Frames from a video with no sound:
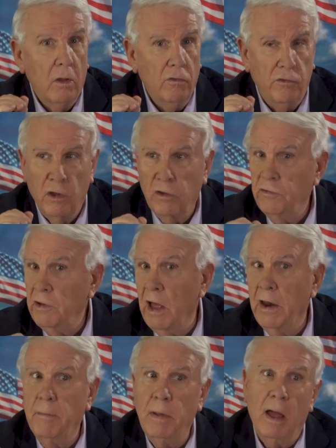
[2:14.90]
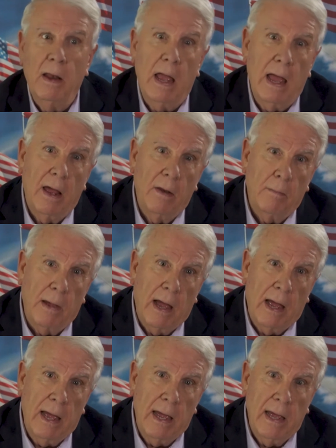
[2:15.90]
Just not about how to
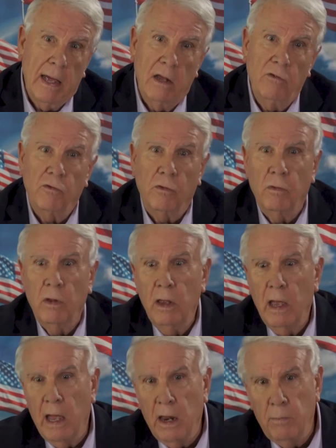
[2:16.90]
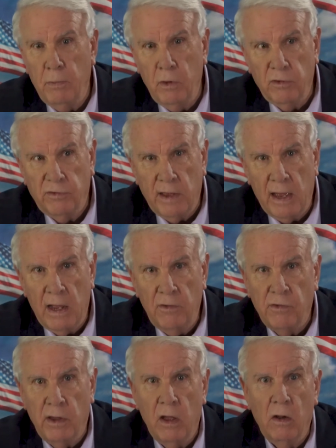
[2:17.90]
buy ads or how to put
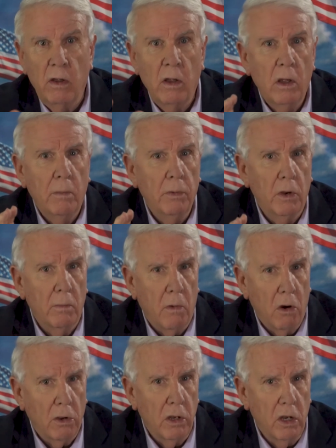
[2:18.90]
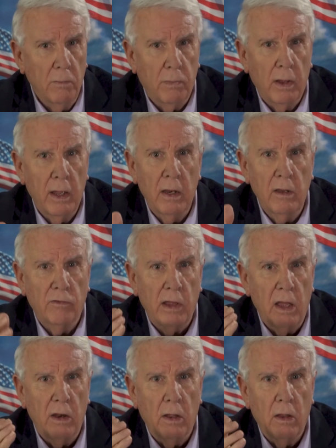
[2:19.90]
signs out, but a marketing plan is
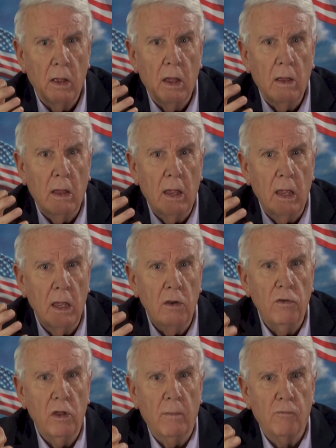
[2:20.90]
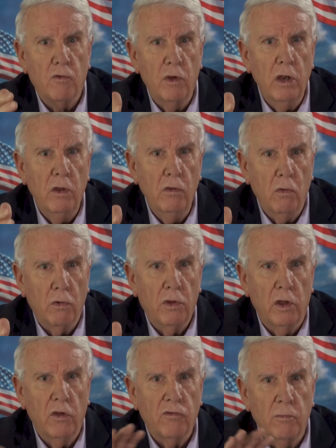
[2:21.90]
how to end up treating your
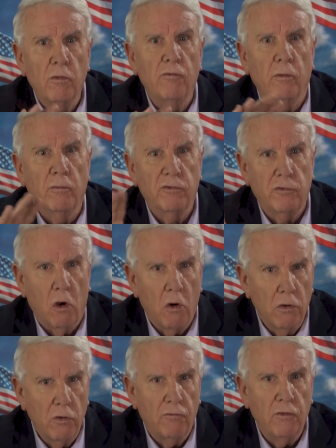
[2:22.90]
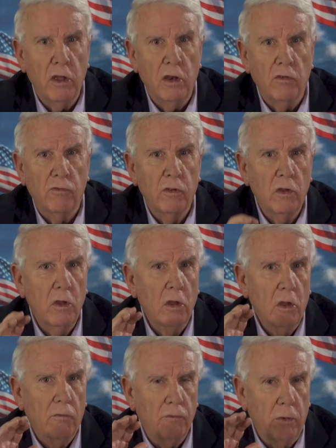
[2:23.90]
customer from start to finish,
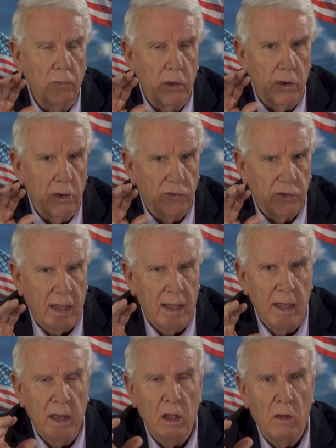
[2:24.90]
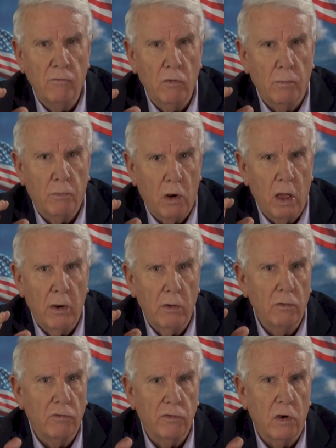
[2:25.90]
from the design of your
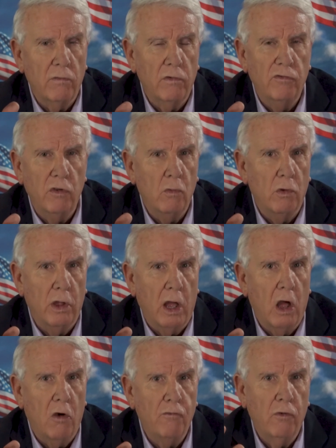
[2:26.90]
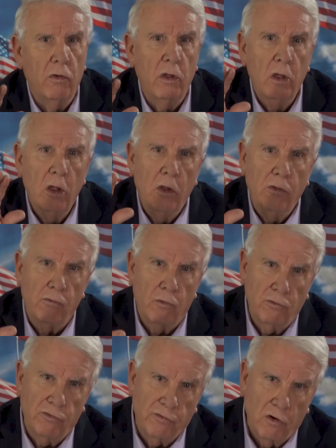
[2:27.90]
product or service you want to offer,
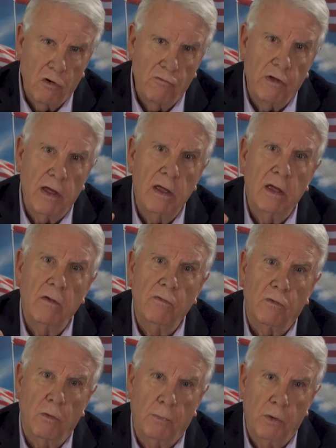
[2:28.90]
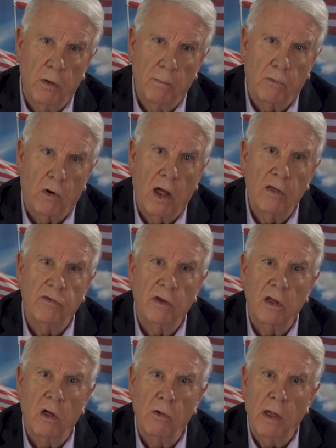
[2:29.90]
through surveying, through putting
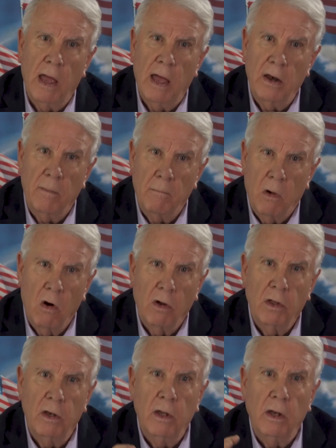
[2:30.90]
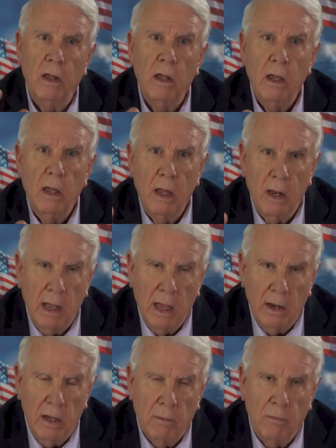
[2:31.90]
pricing on it, how to market it, and how
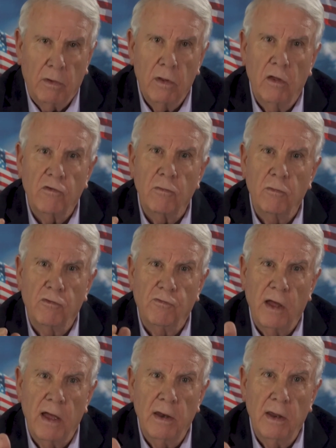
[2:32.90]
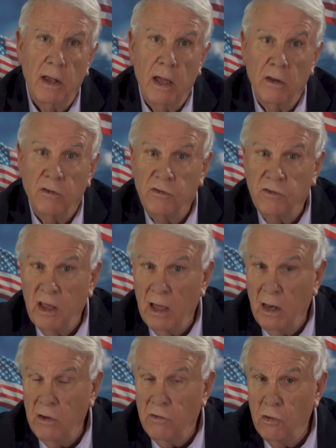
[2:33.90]
to help the customers find it, how to
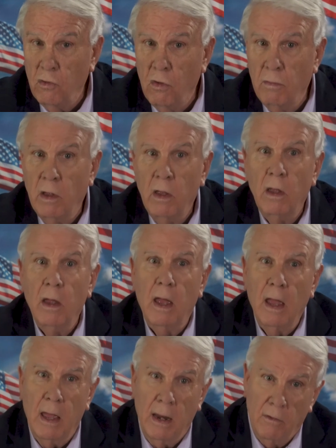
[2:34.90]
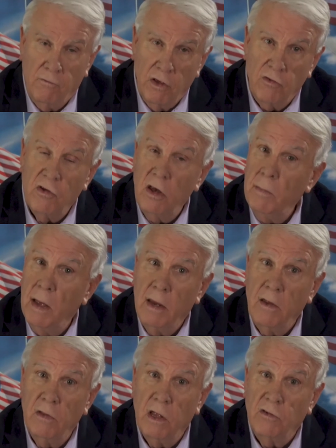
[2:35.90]
sell it to them, and eventually
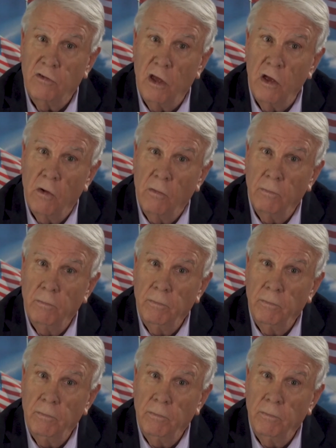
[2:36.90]
making that sale.